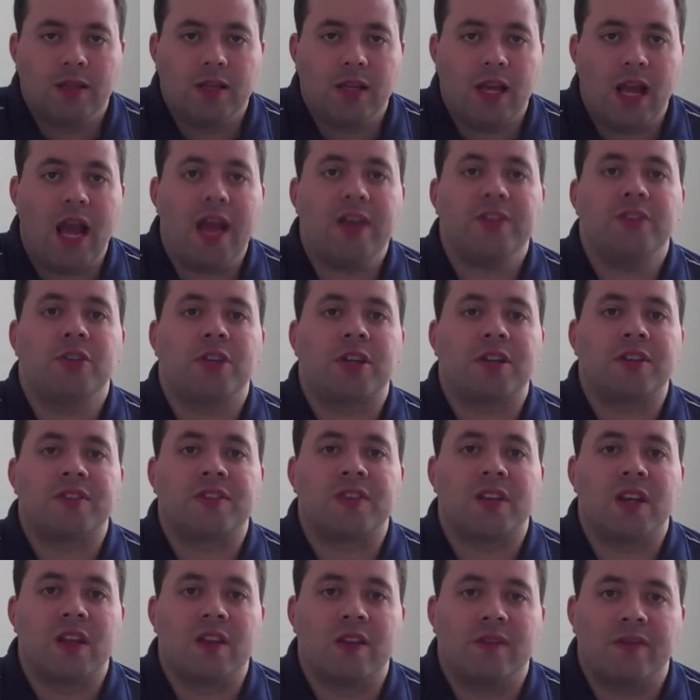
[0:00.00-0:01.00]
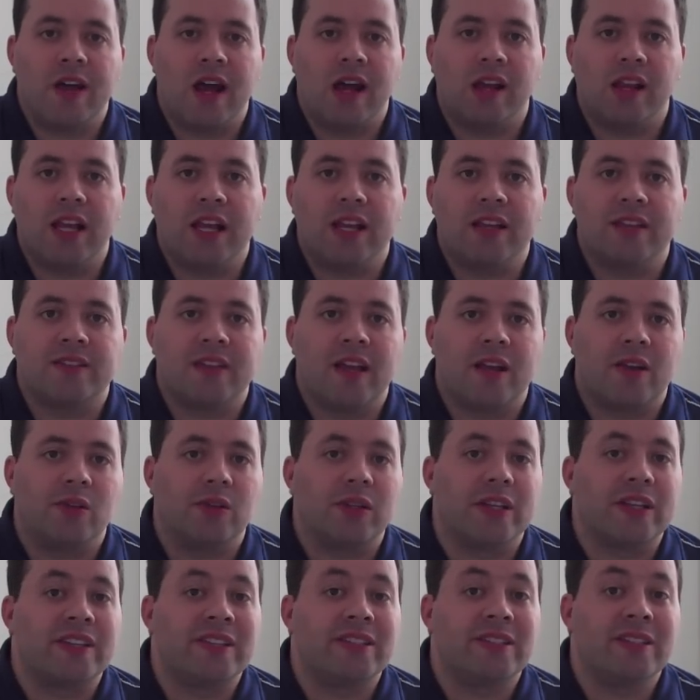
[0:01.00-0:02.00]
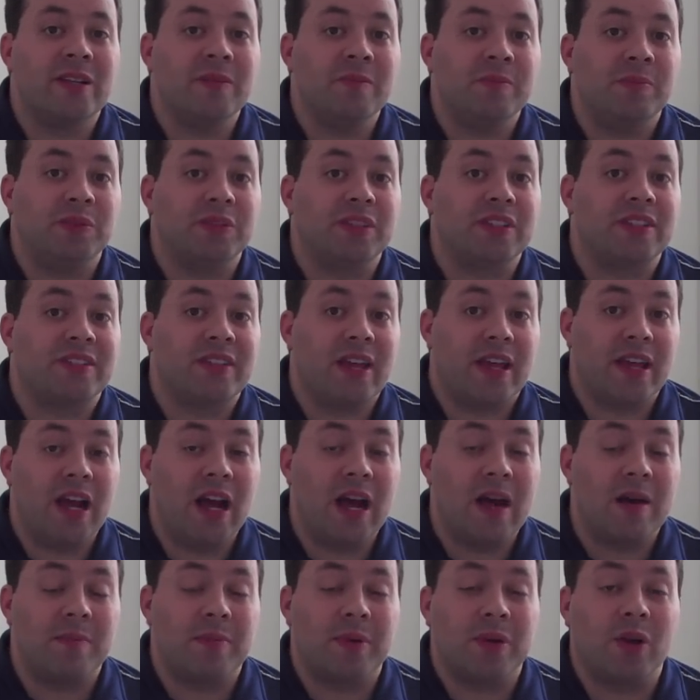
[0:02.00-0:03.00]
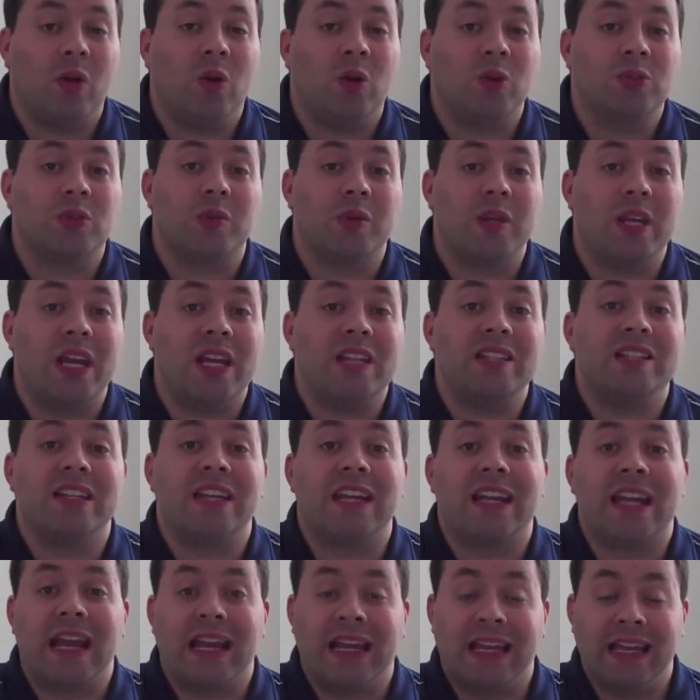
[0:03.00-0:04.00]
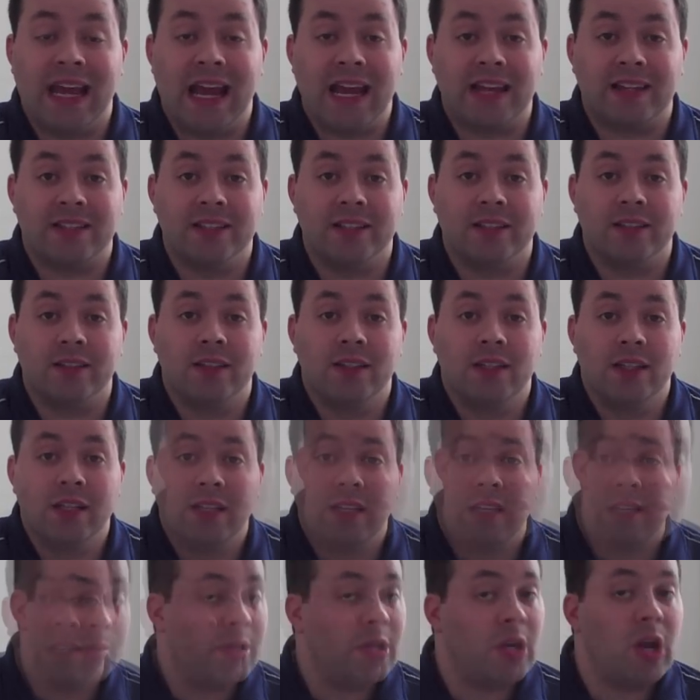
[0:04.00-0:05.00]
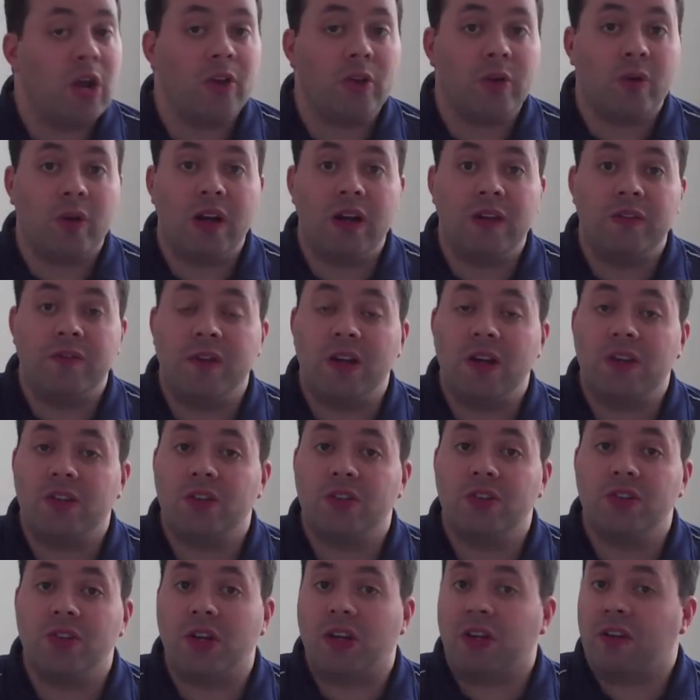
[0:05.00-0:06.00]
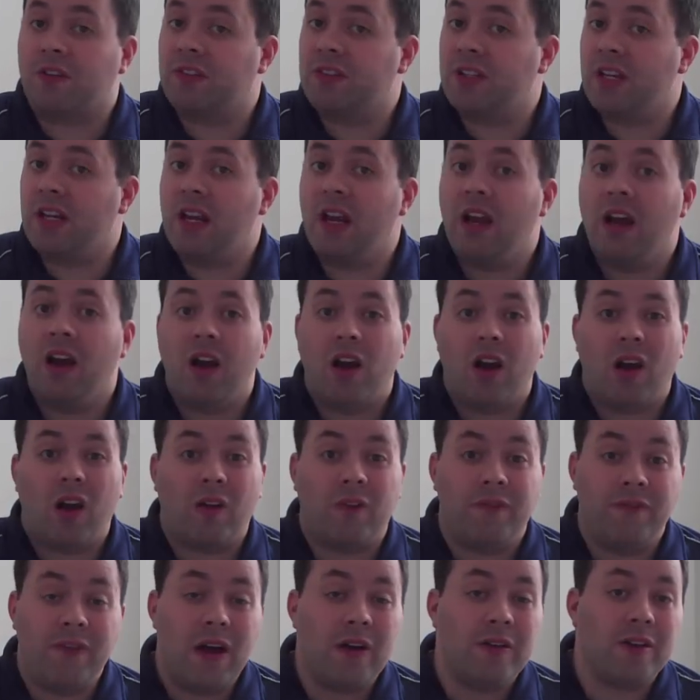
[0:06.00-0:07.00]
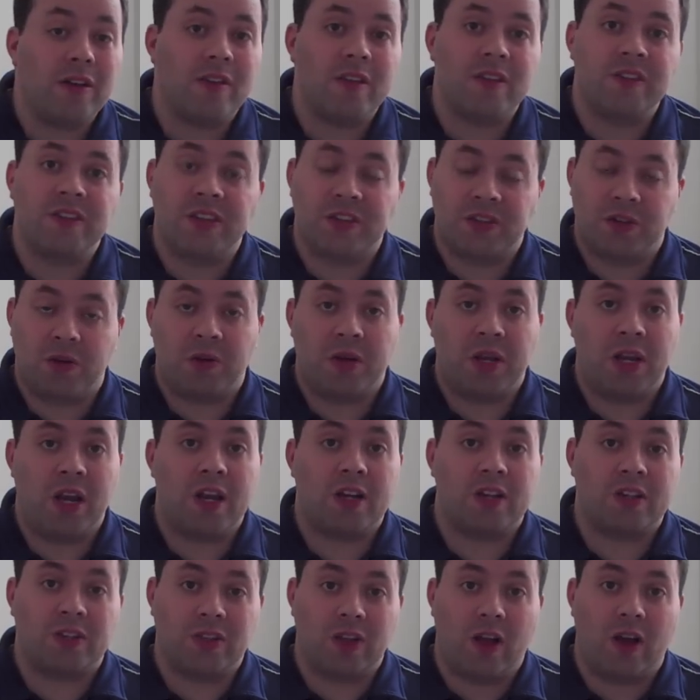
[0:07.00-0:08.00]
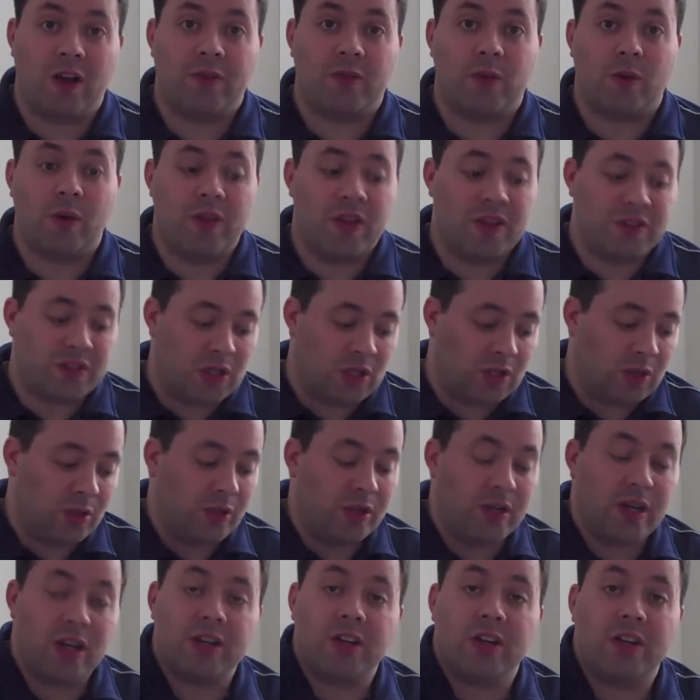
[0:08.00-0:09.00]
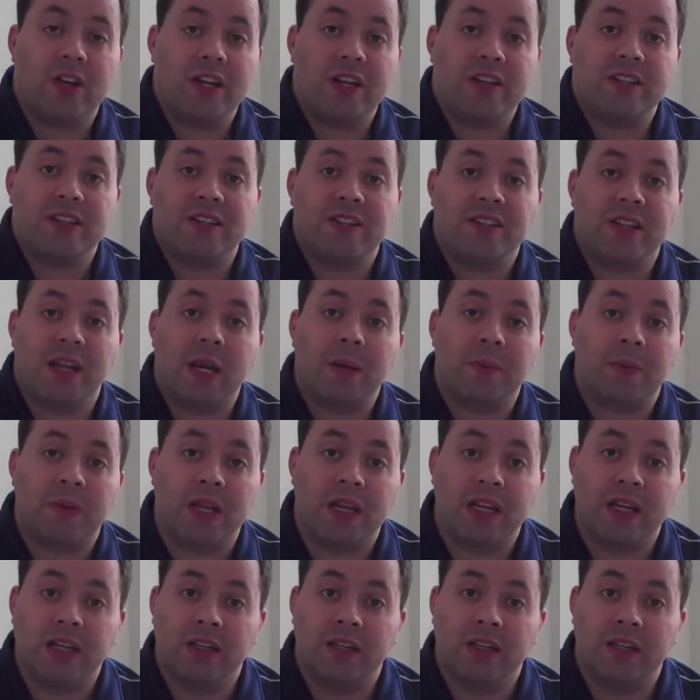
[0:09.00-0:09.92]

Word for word: As you can see, the Valet is not only simple to set up, but also easy to get connected. Some of the other great features you can see are found on the Cisco Connect software that's included on your Easy Setup Key,